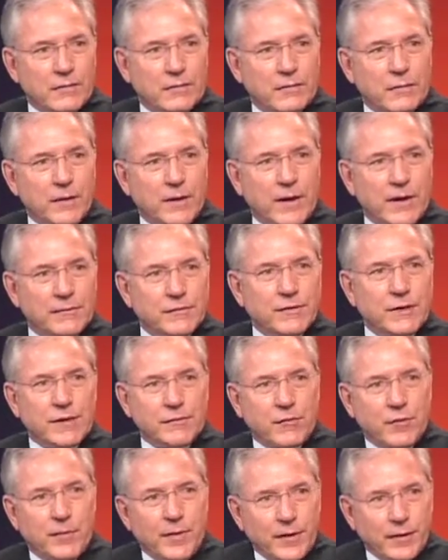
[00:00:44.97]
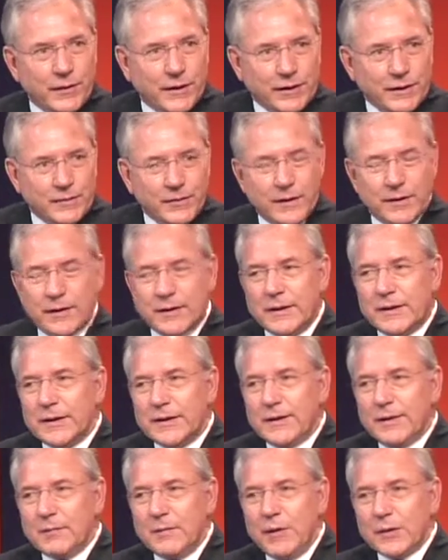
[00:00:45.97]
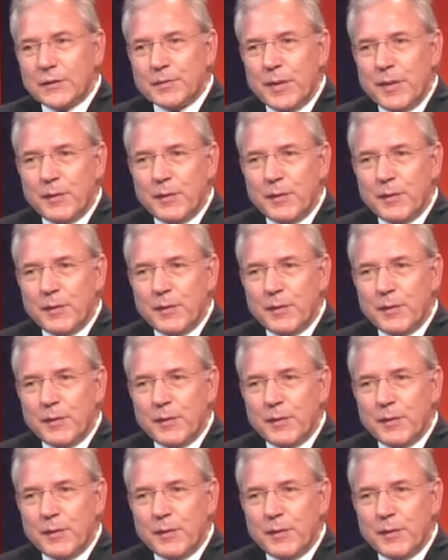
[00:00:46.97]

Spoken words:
Mm-hmm. We have several buildings, but most